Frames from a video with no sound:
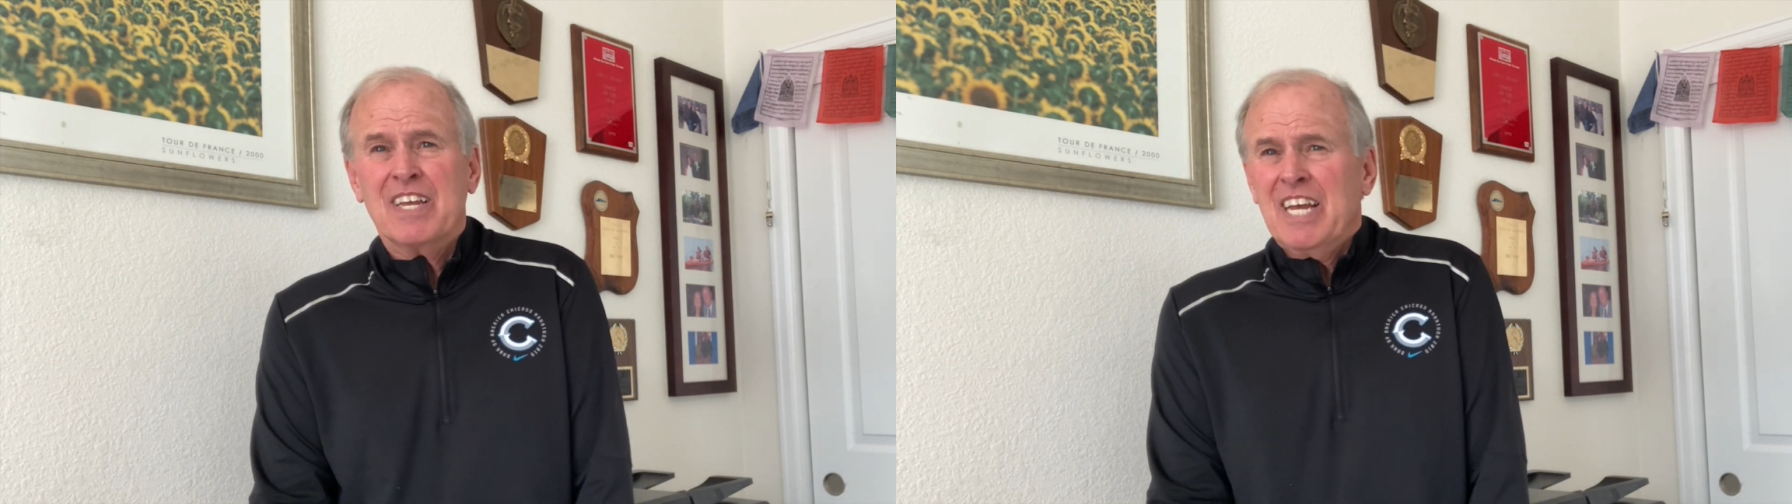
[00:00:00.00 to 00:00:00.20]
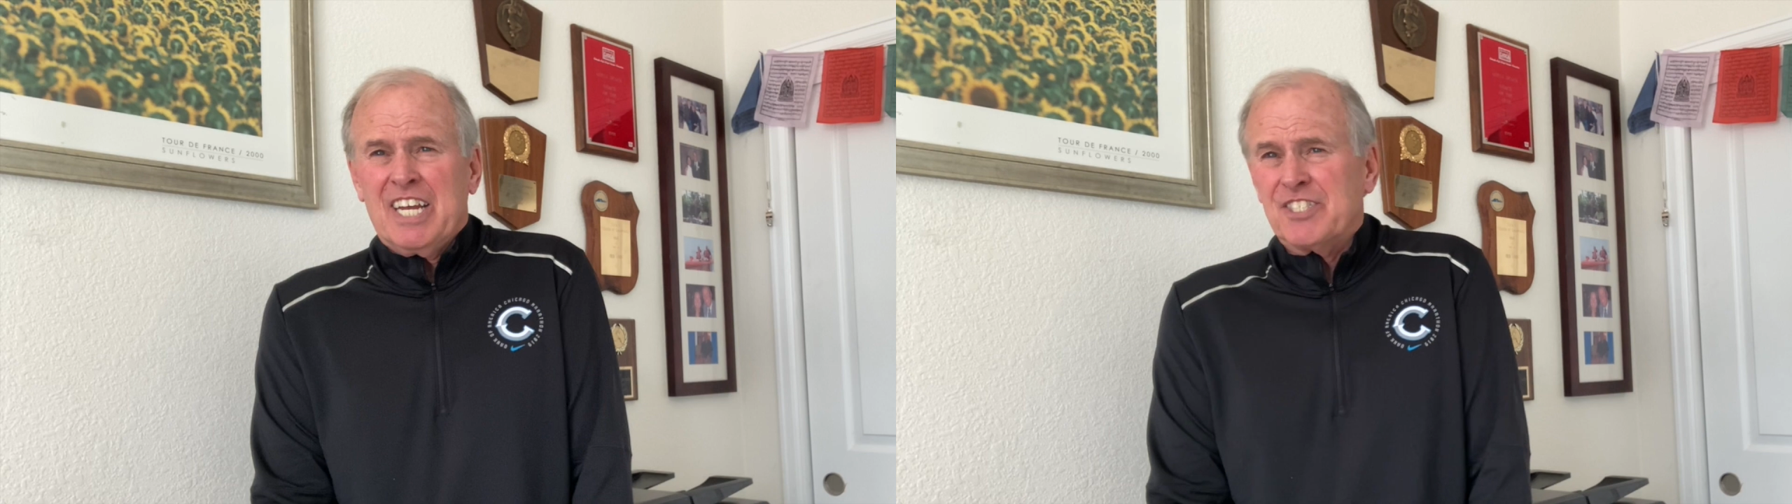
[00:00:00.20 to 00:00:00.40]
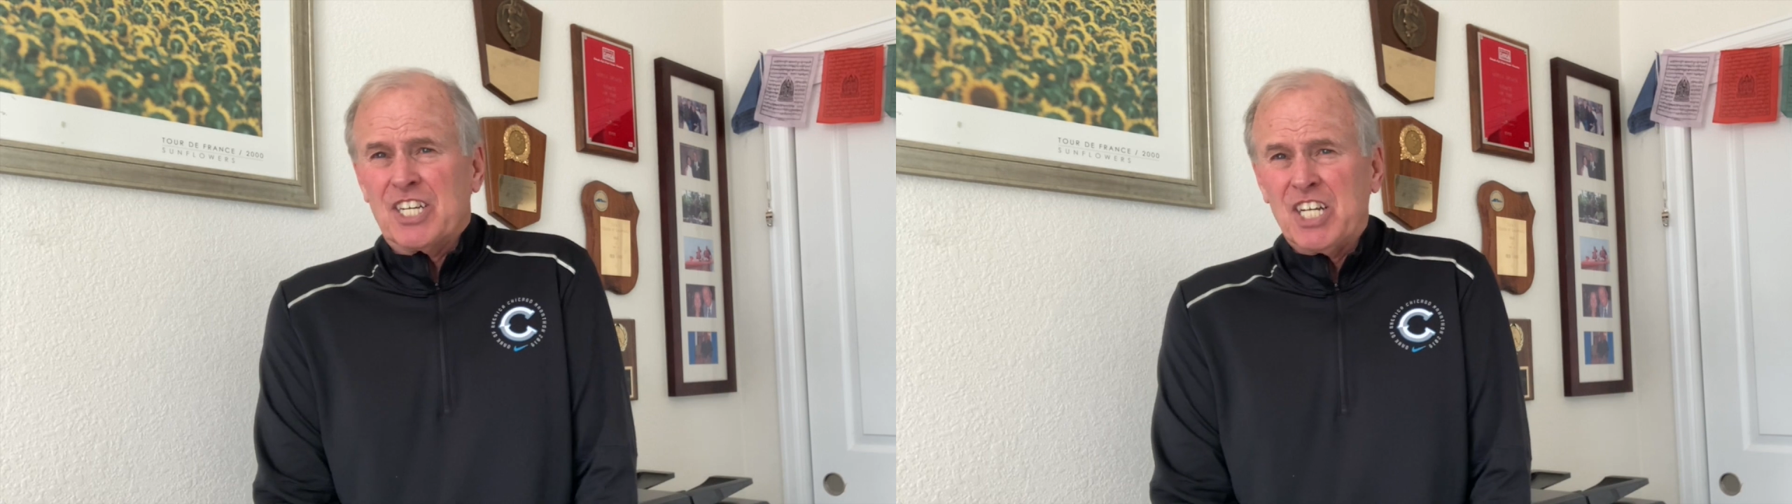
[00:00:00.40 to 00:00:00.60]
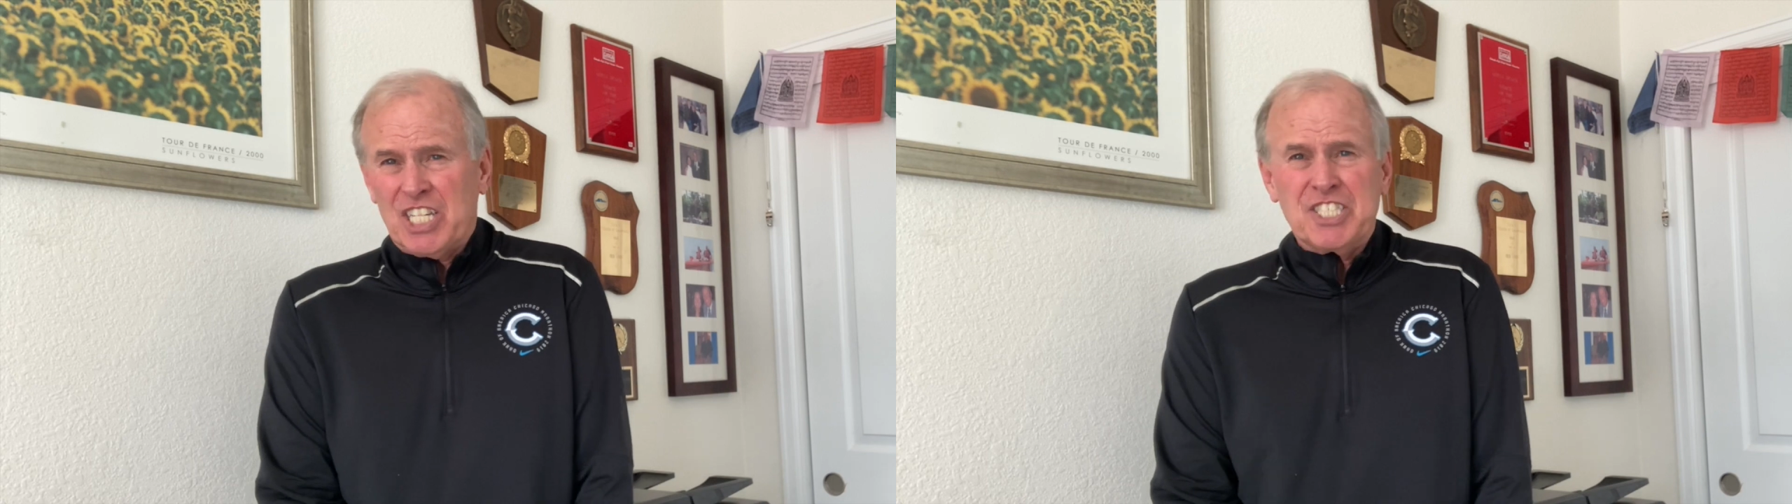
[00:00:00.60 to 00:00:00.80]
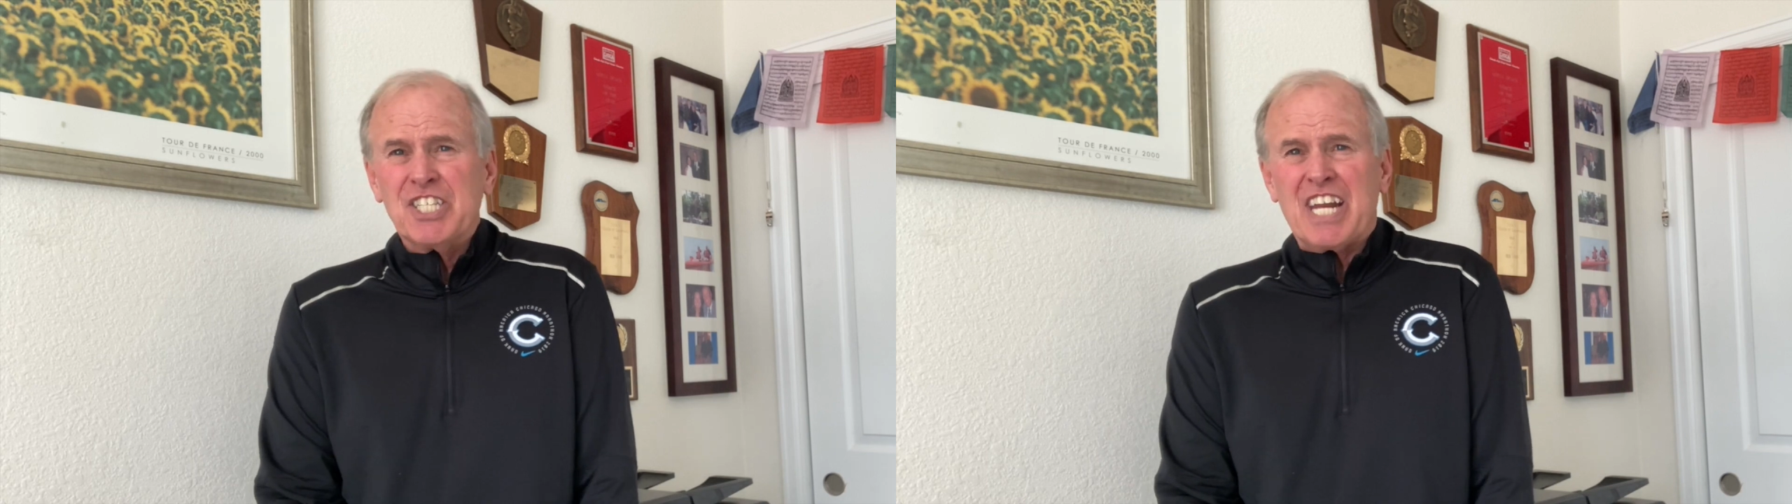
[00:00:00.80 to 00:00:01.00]
As a
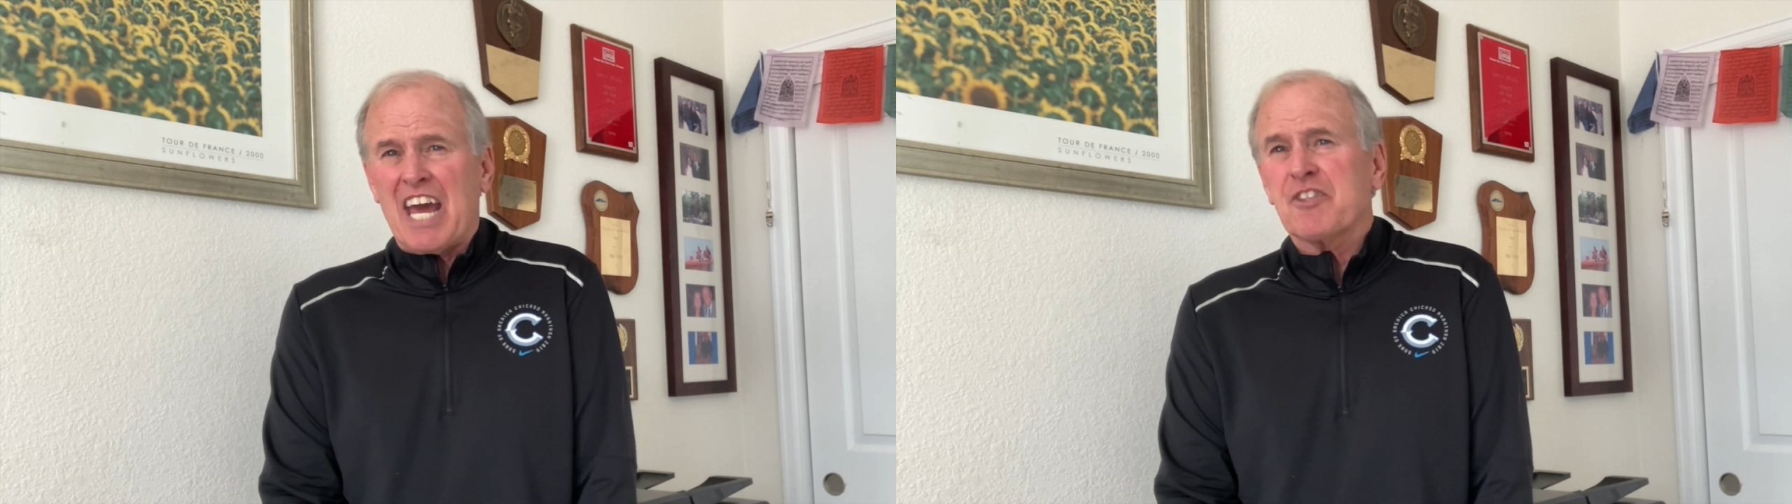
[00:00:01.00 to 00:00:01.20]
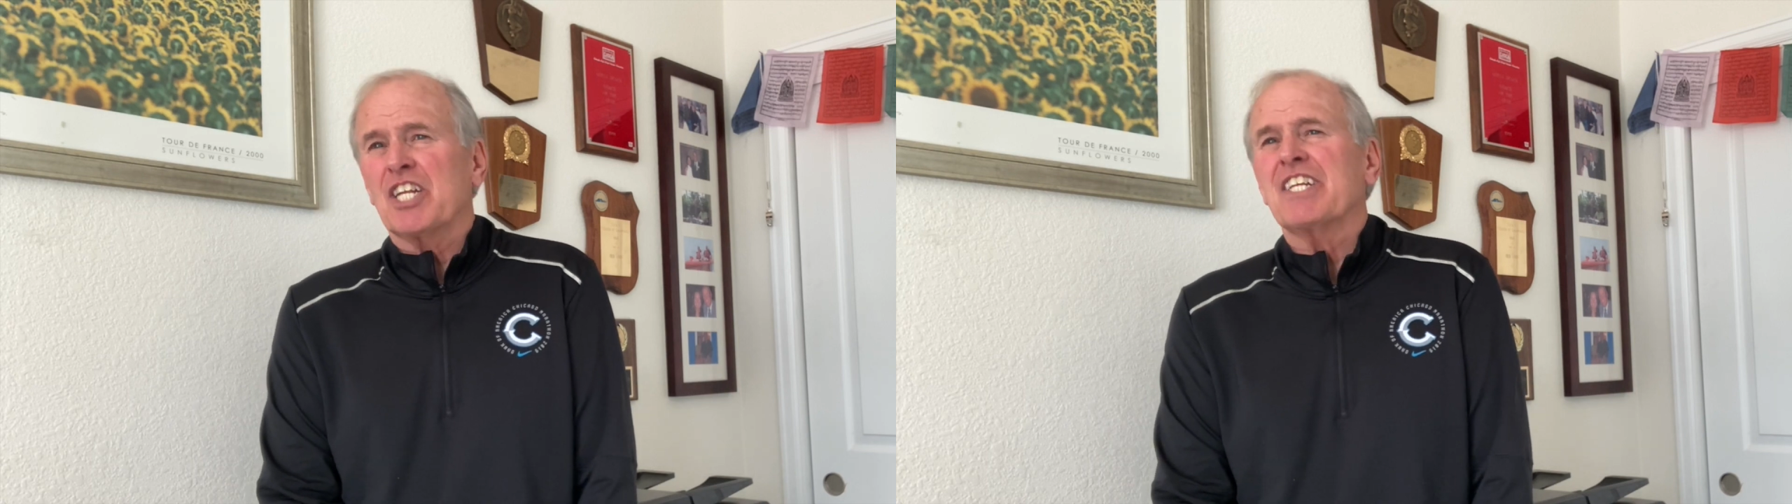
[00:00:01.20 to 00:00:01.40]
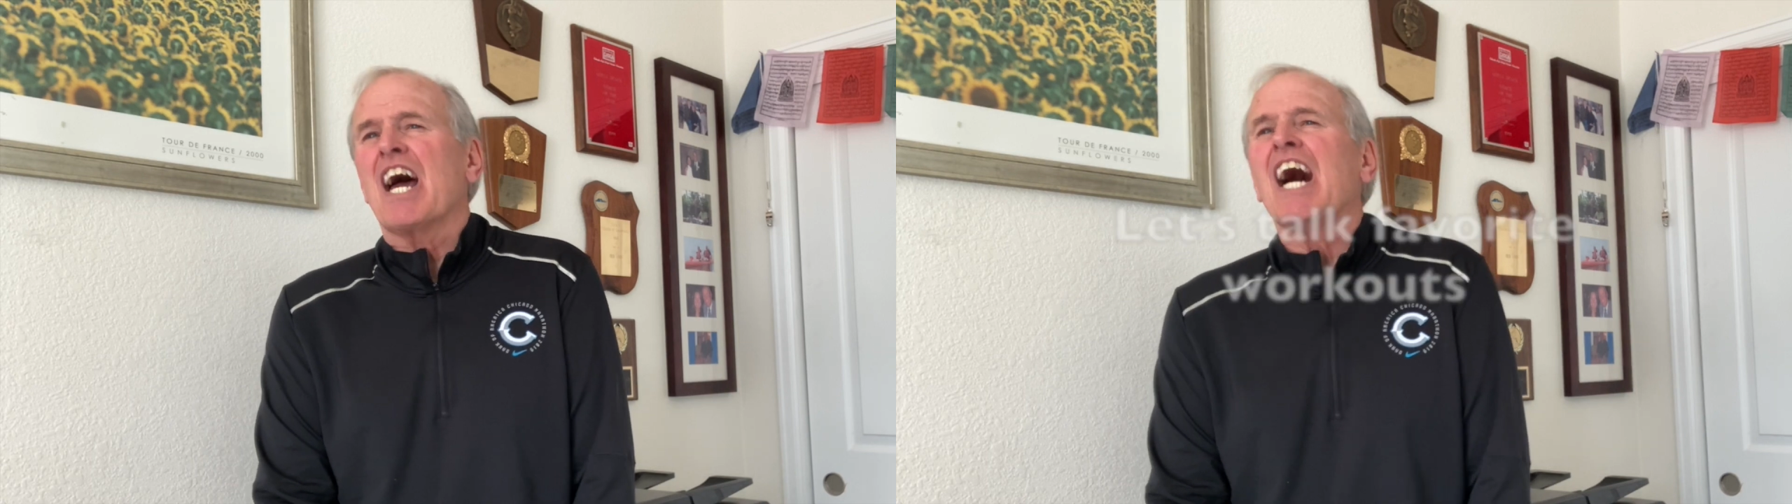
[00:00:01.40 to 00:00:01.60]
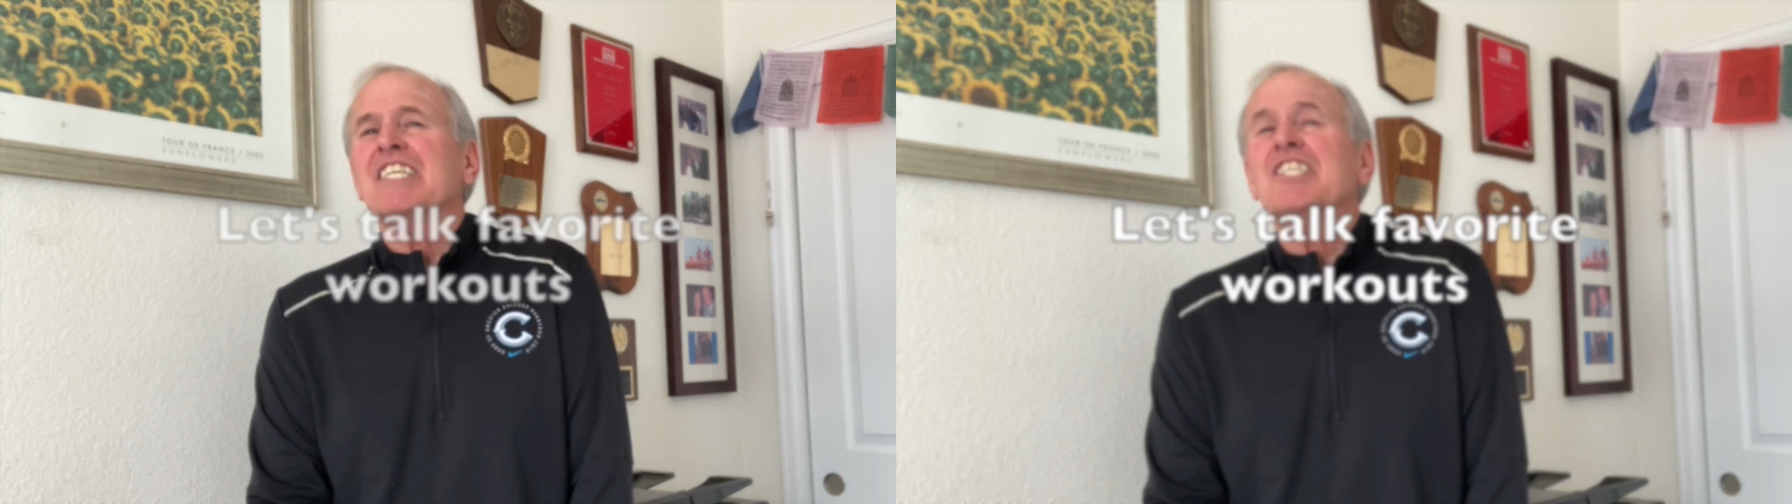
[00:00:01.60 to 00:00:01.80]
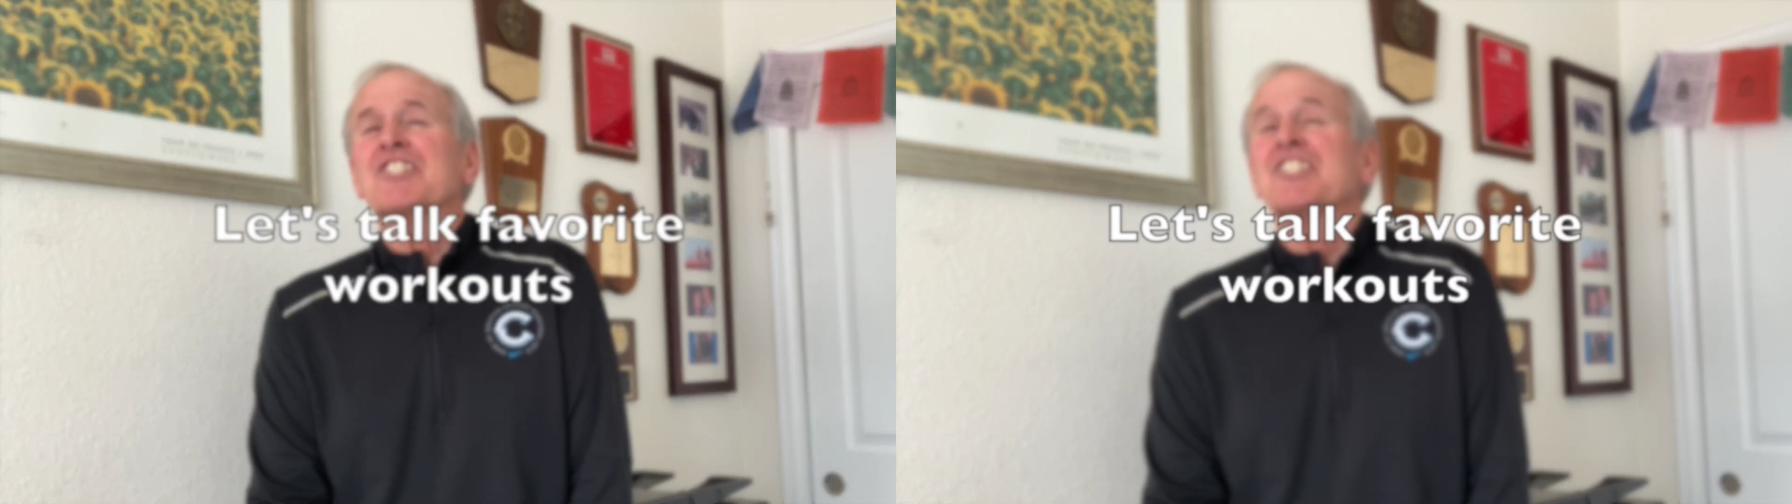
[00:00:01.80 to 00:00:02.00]
collegiate athlete, I
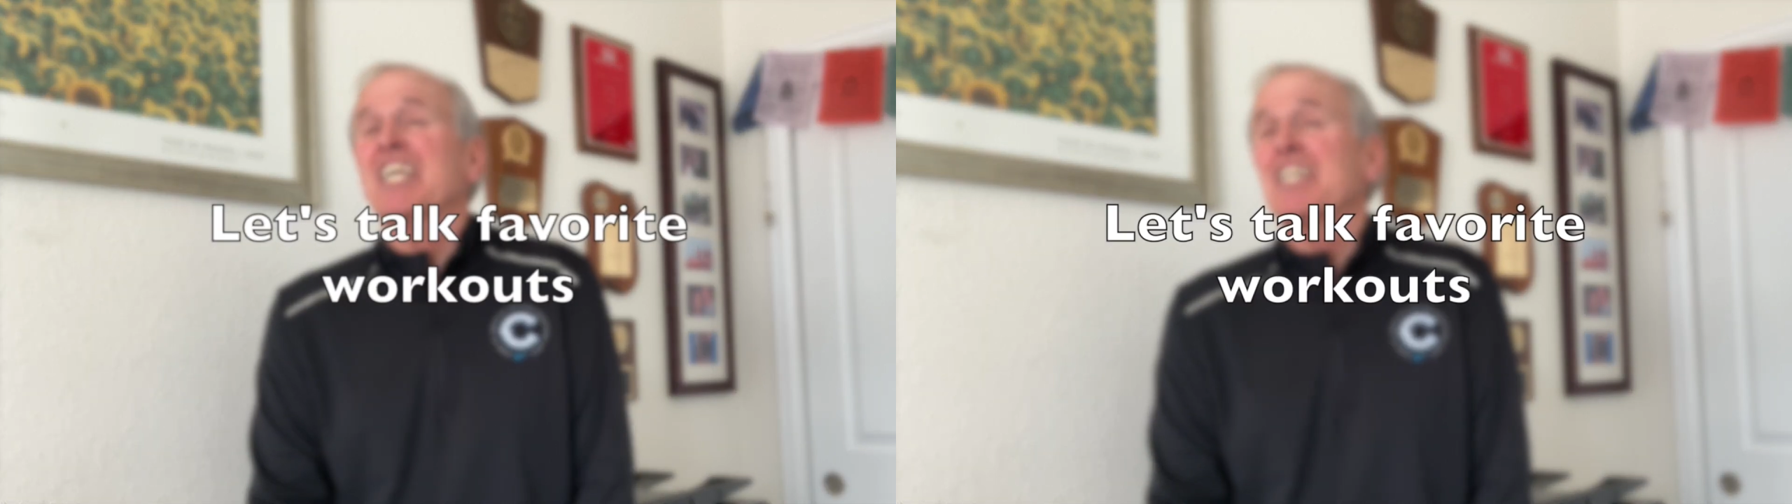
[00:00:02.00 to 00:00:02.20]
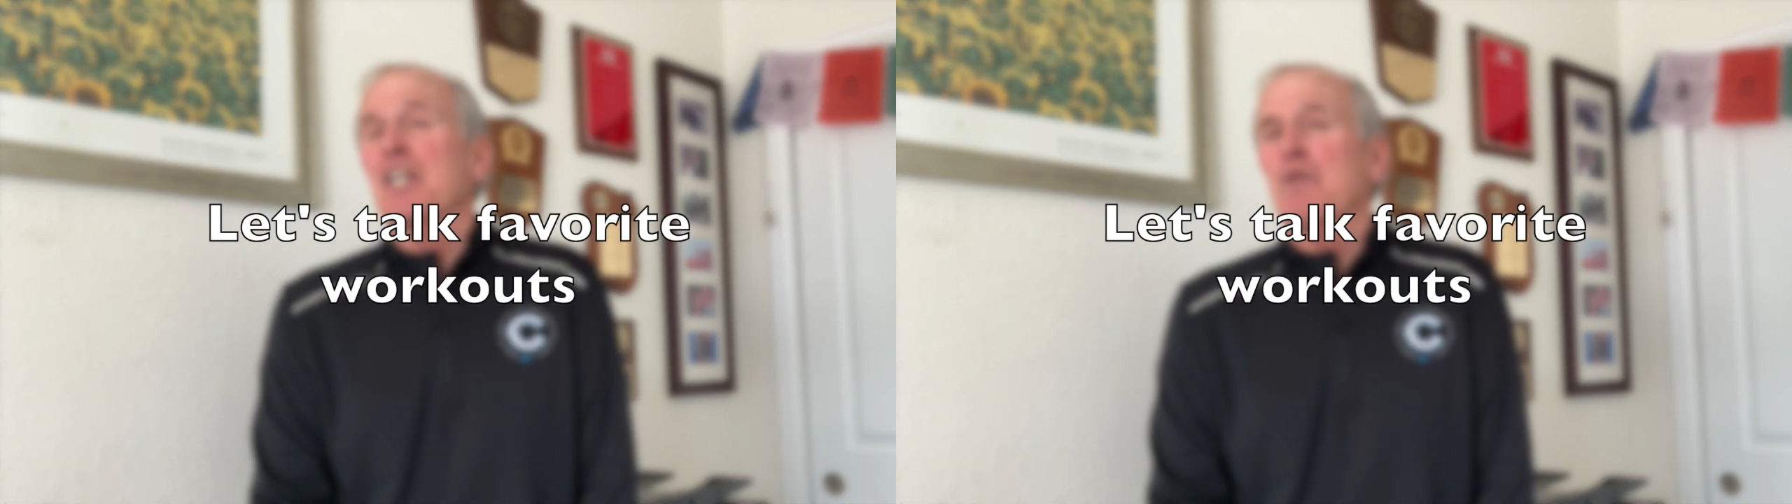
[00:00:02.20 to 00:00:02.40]
distinctly